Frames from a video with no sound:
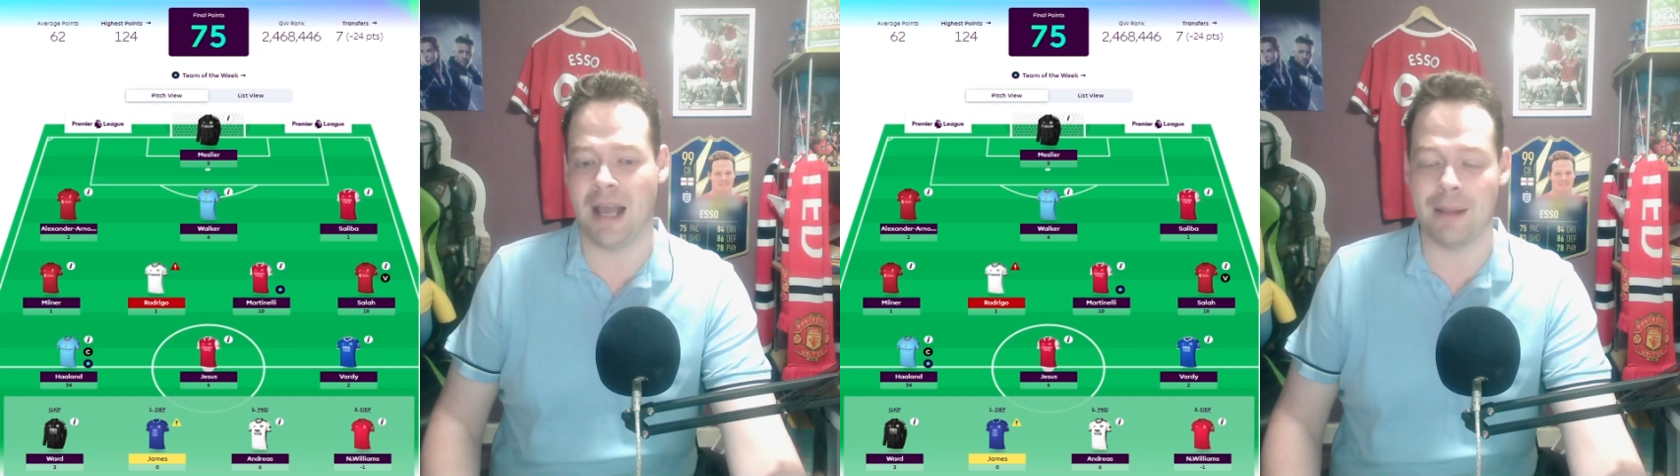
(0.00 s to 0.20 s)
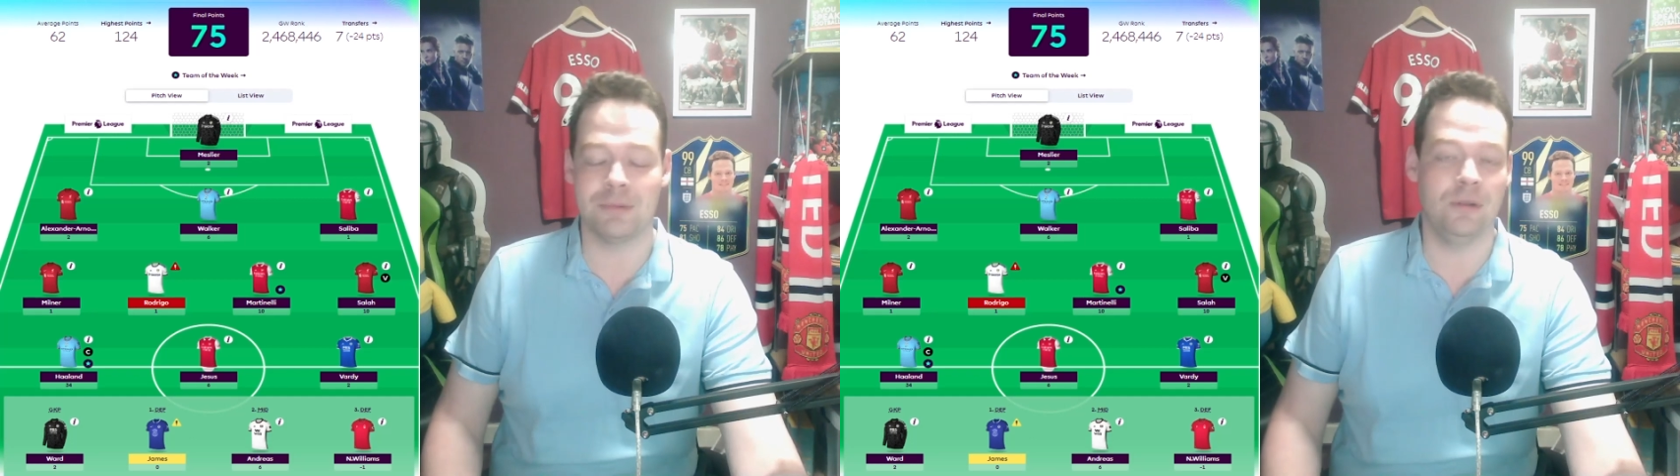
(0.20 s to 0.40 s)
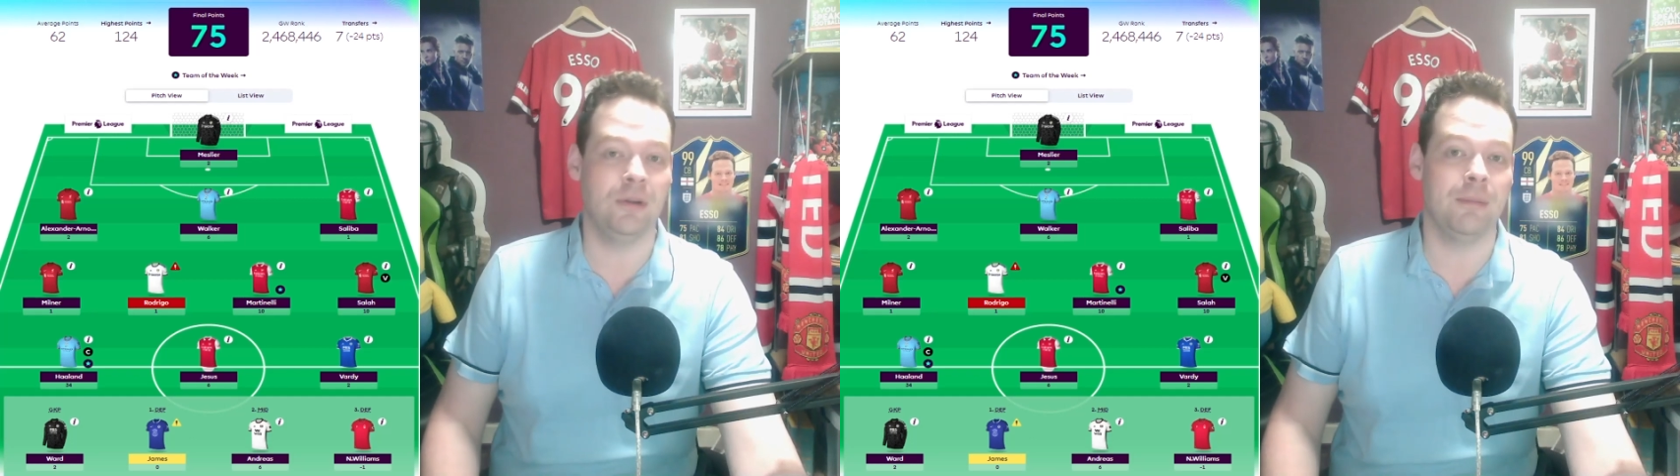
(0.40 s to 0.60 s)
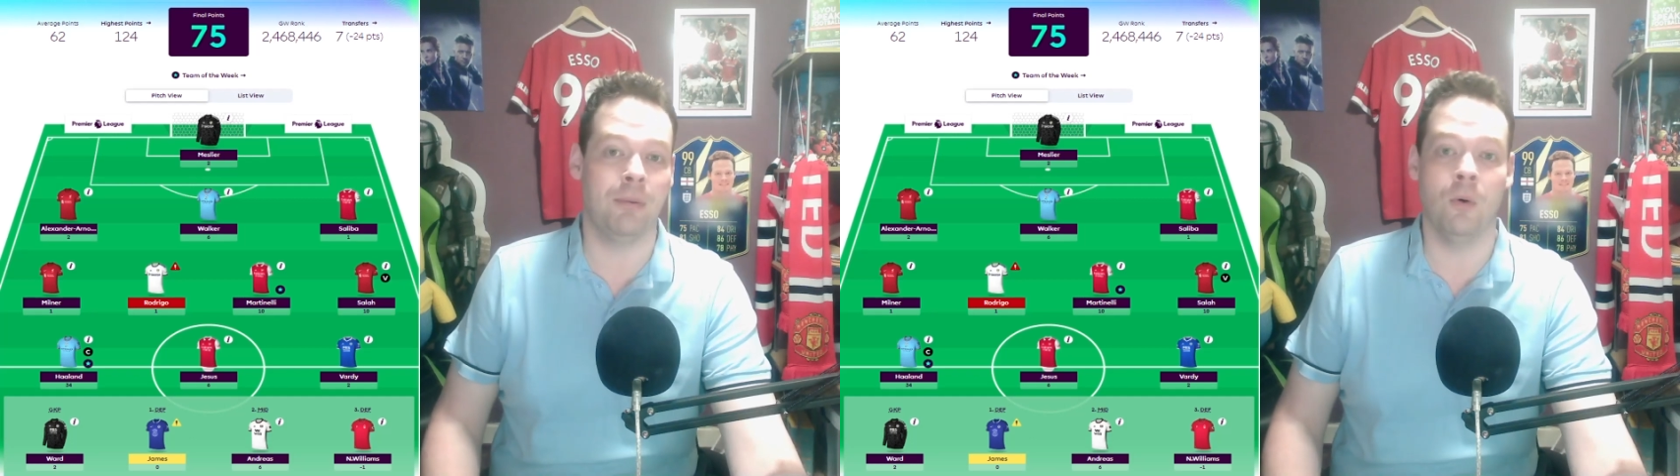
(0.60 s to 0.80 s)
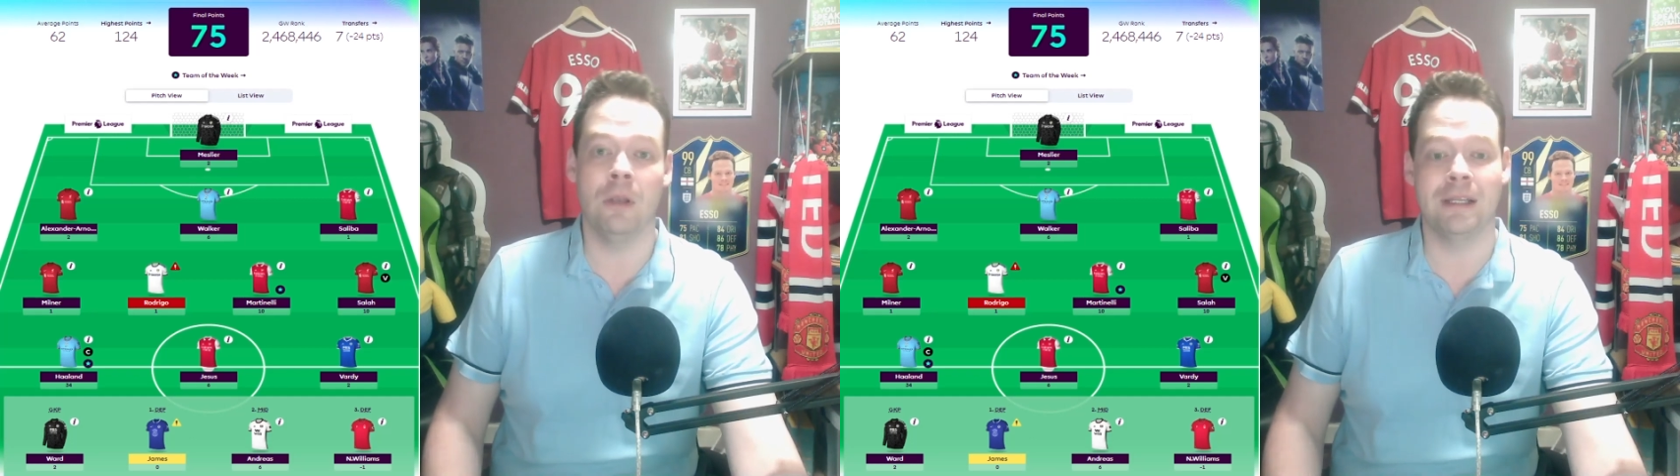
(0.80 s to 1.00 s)
absolutely
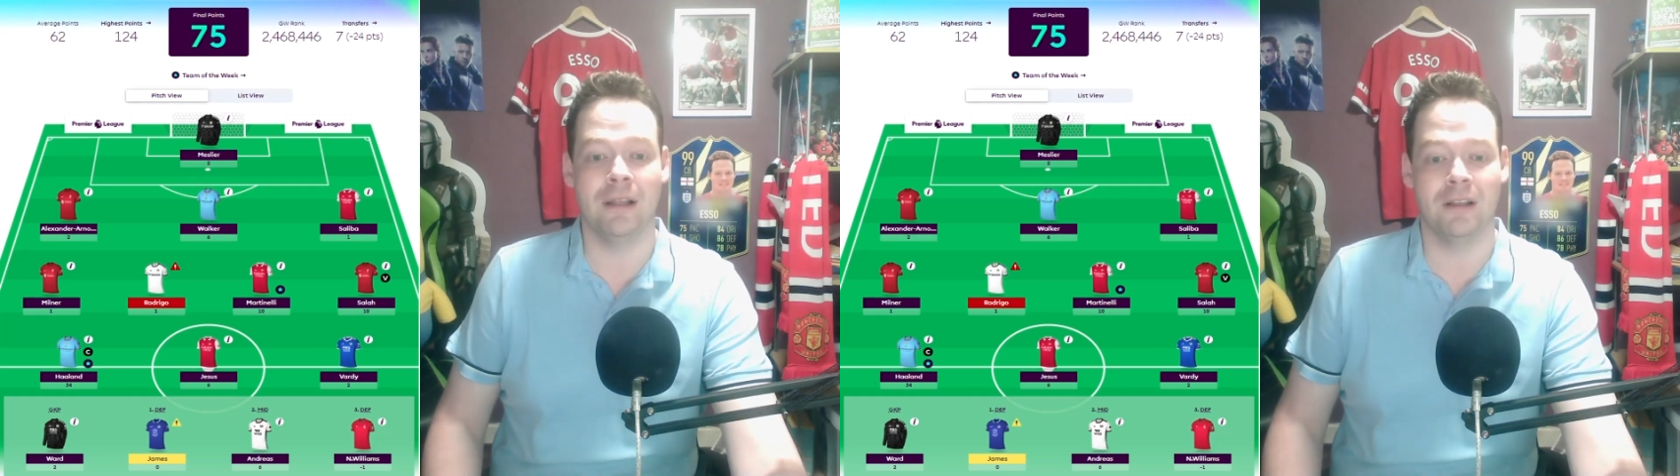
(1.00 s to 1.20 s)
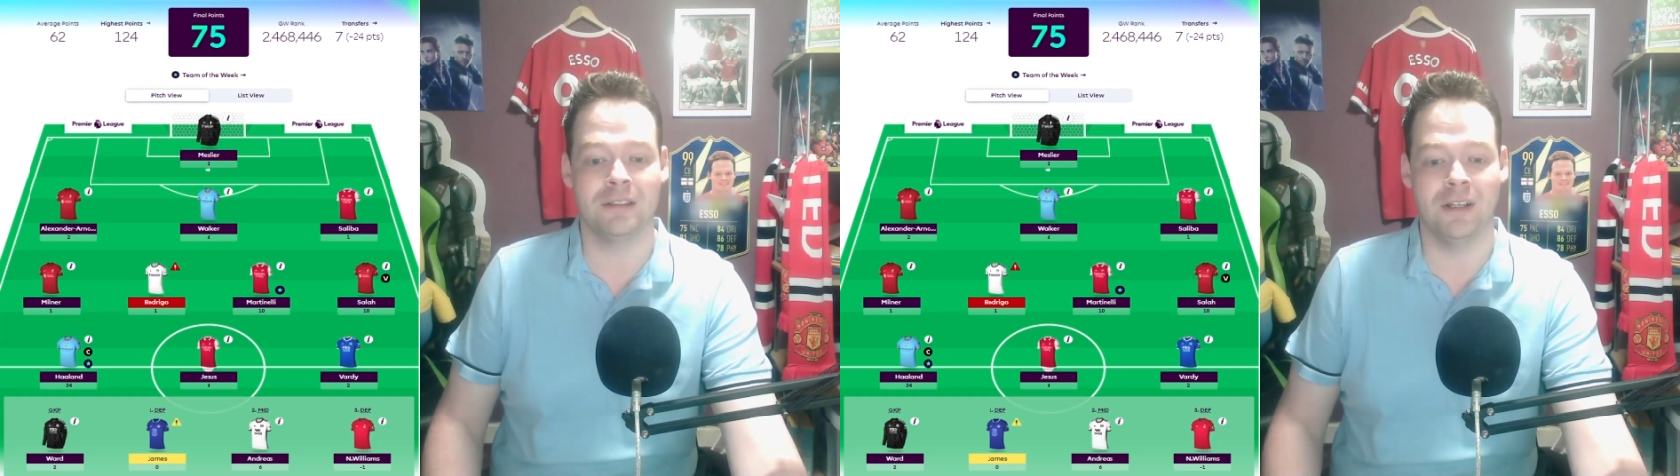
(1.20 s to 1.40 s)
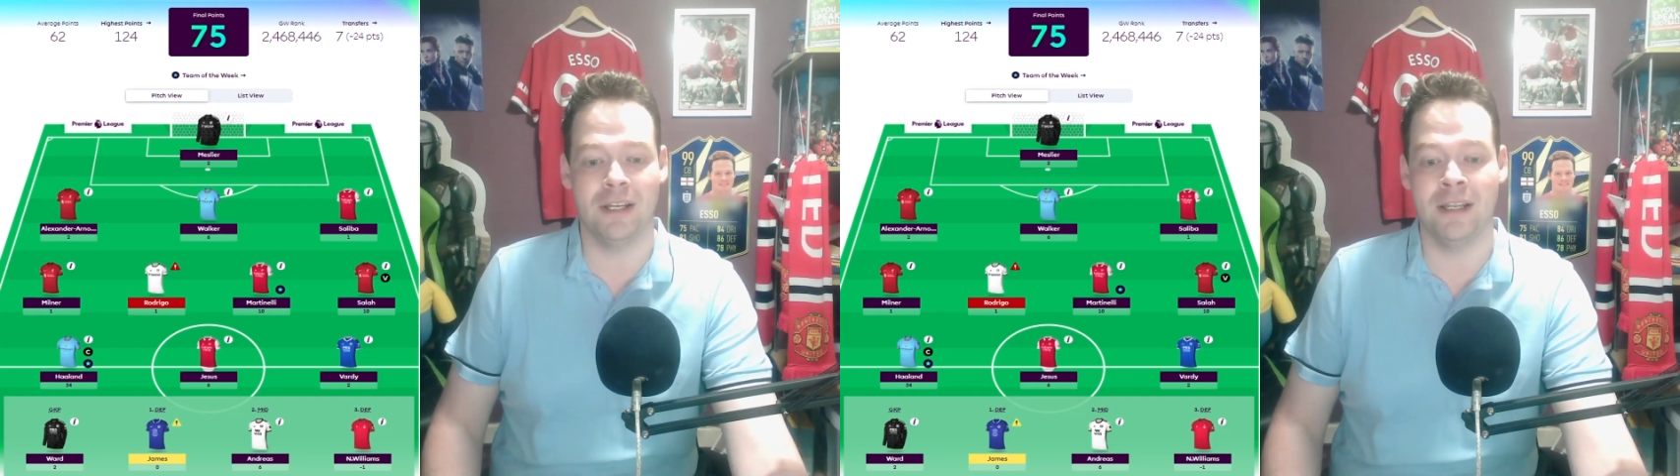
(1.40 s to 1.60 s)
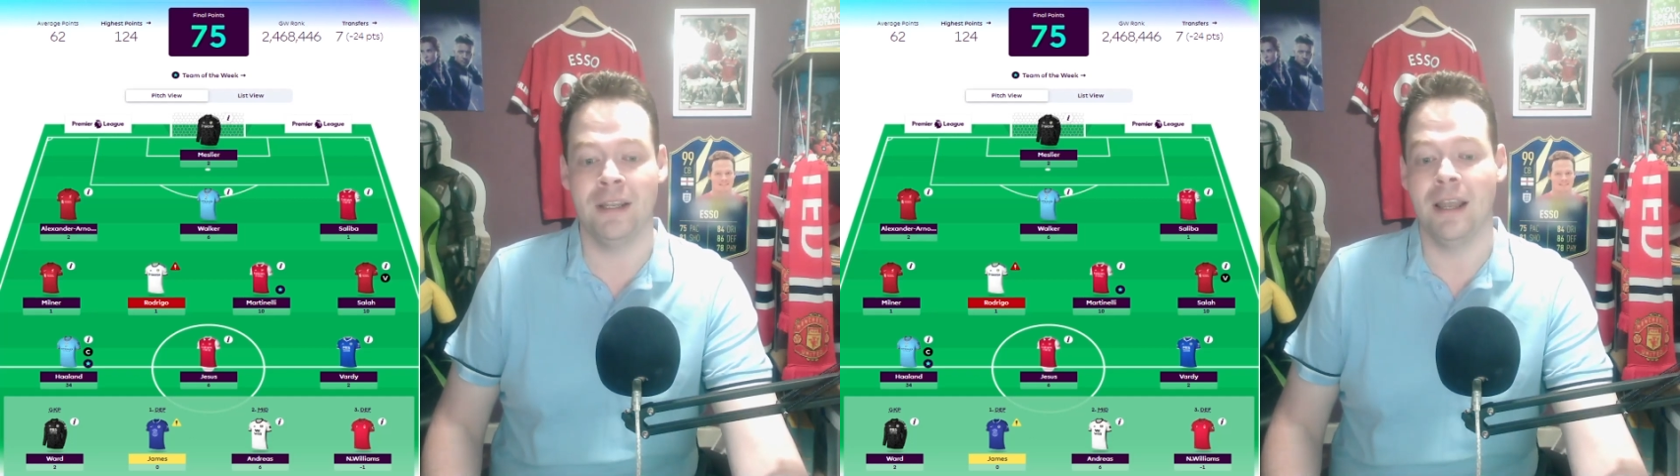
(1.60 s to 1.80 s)
appalling last night.